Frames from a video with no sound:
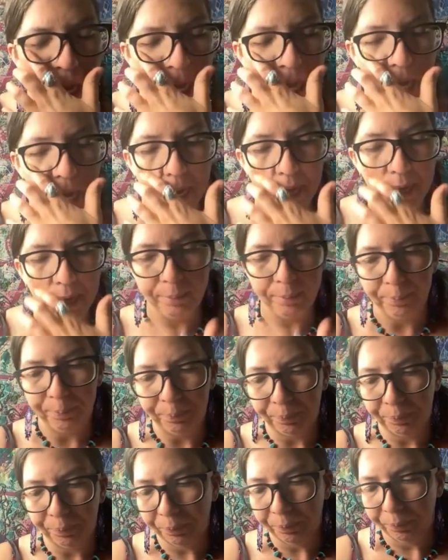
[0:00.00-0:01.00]

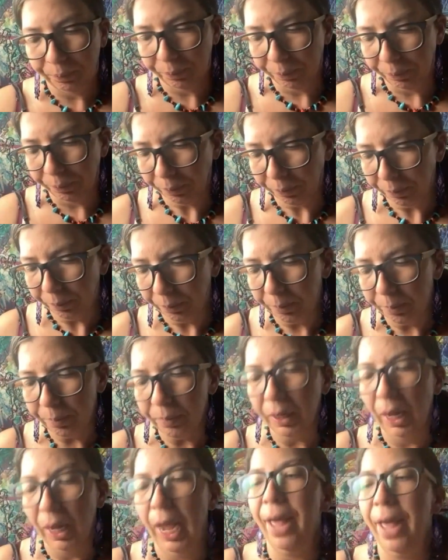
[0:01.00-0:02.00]

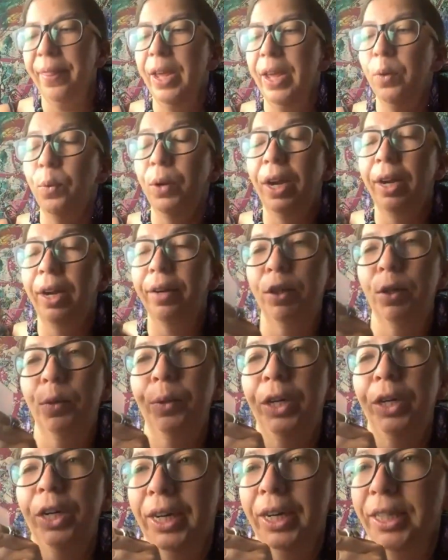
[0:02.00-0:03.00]
And then whatever
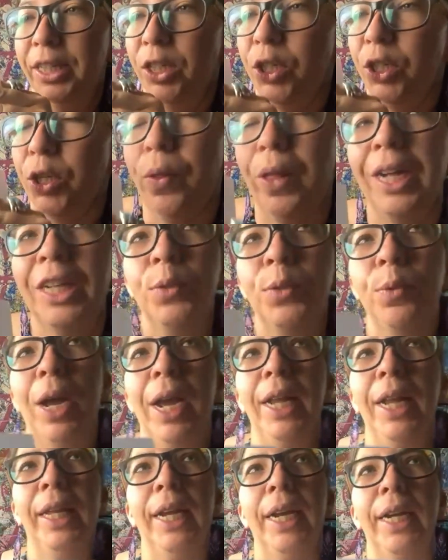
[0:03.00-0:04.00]
we're, so that's
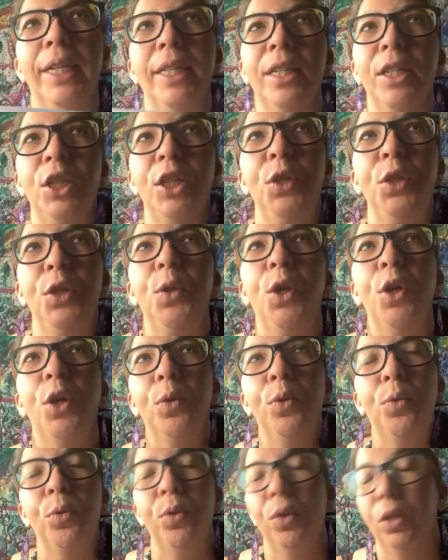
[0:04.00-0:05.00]
why like, you
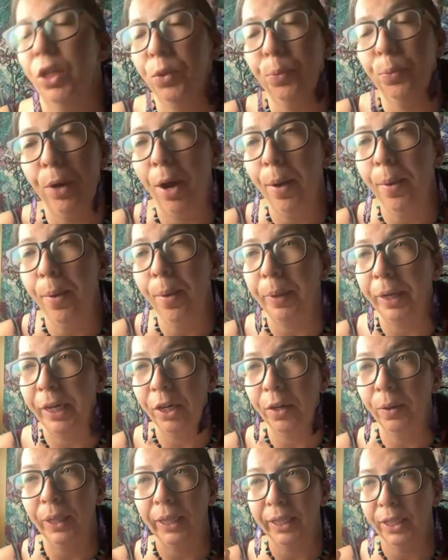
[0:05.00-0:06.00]
know, you probably
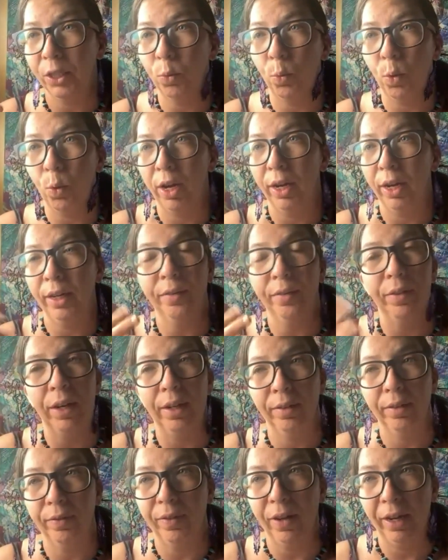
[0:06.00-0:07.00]
know at least one, if
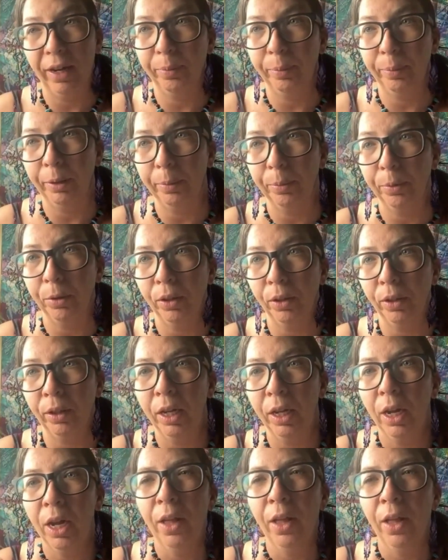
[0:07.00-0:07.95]
not five people